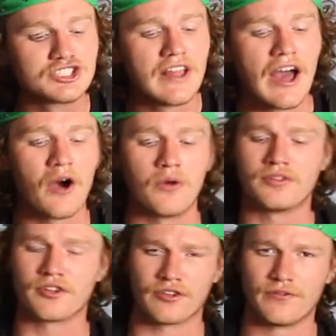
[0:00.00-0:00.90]
Now,
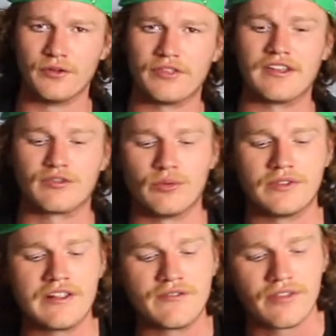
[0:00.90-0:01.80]
there's a few things we'll
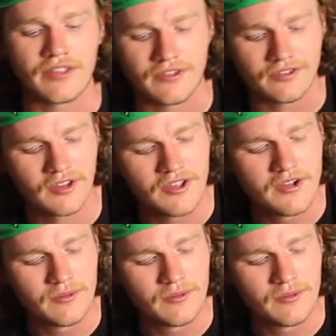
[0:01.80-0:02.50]
need for this.